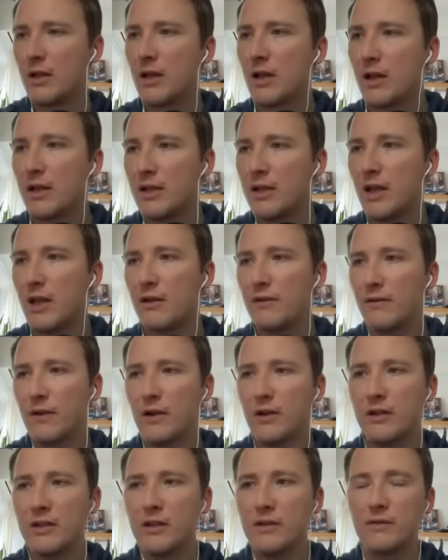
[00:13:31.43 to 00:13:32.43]
Yeah,
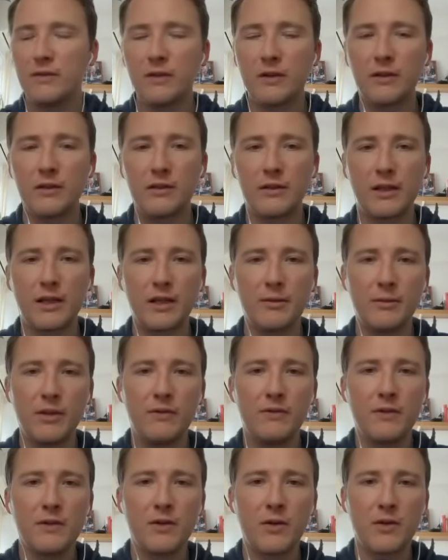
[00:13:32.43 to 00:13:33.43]
very different. And I'm
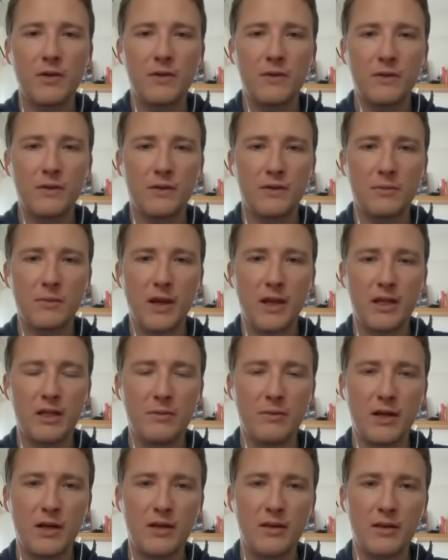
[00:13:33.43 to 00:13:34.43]
definitely going to expand
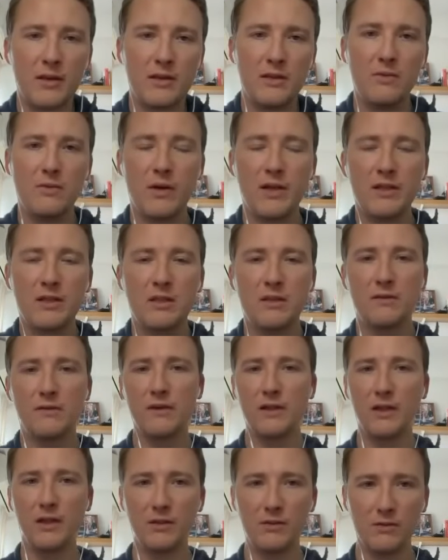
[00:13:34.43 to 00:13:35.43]
upon this once the
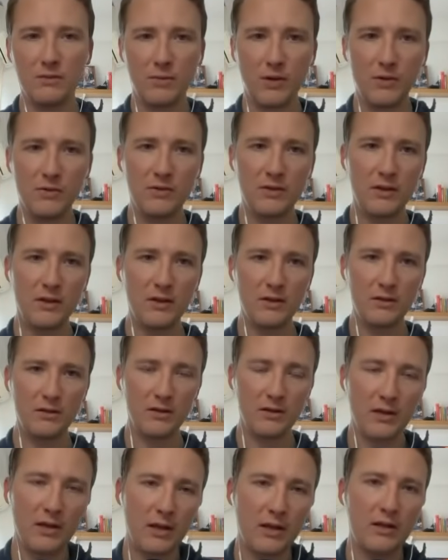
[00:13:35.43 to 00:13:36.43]
video is posted,
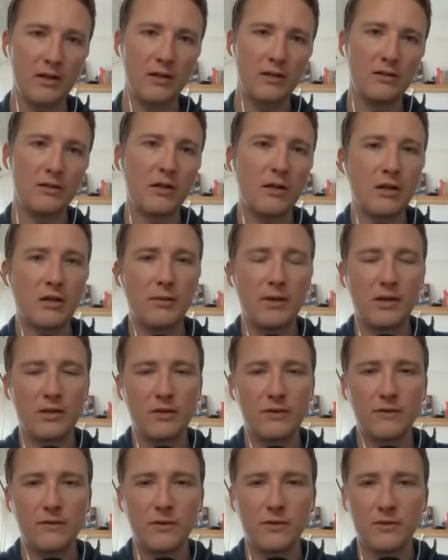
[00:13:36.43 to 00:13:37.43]
and I'll talk about the
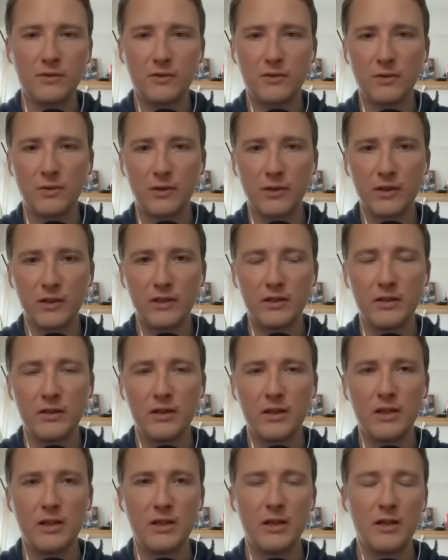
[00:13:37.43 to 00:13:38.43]
full story.
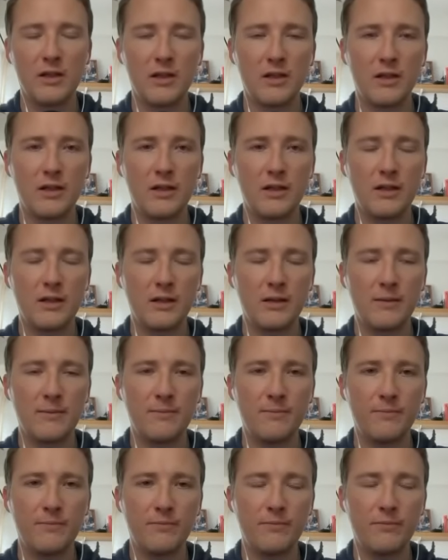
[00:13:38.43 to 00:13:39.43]

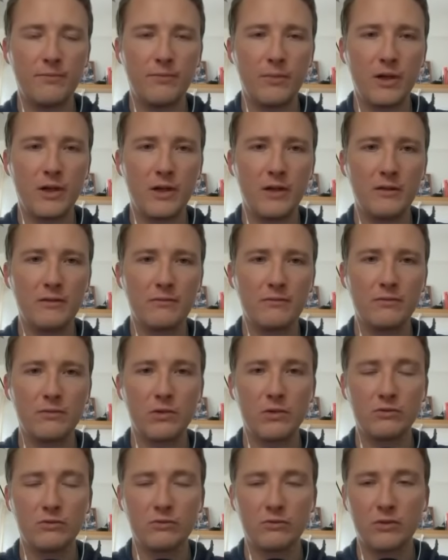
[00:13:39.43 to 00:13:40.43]
But
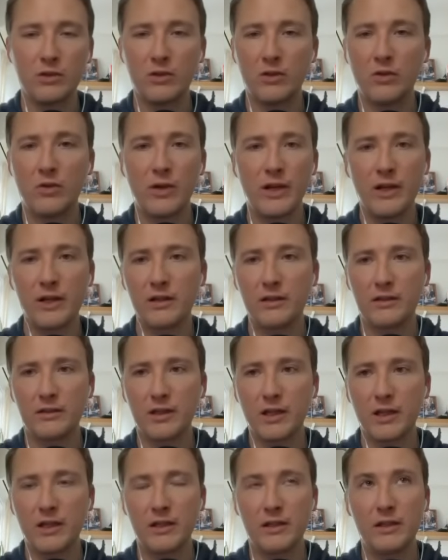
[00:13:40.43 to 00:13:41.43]
real quick,
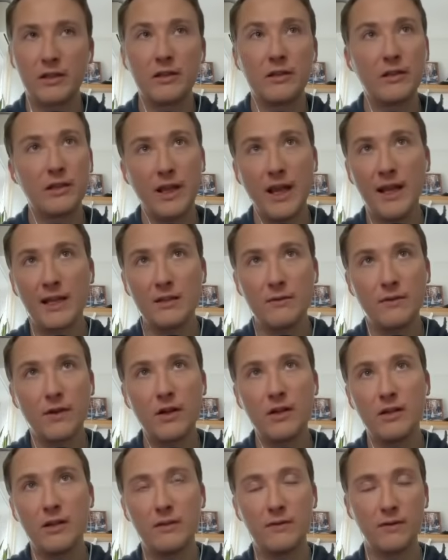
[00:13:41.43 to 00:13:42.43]
yeah, it's
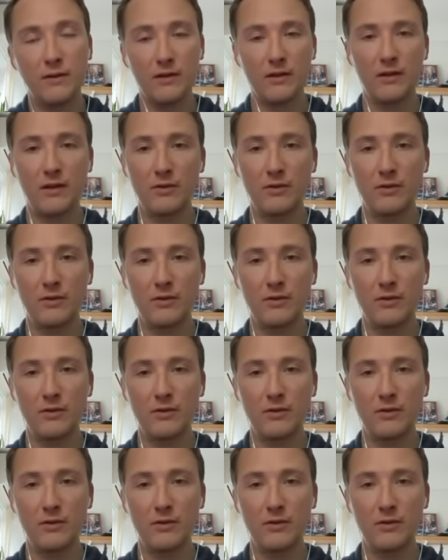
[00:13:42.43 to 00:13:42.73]
very different.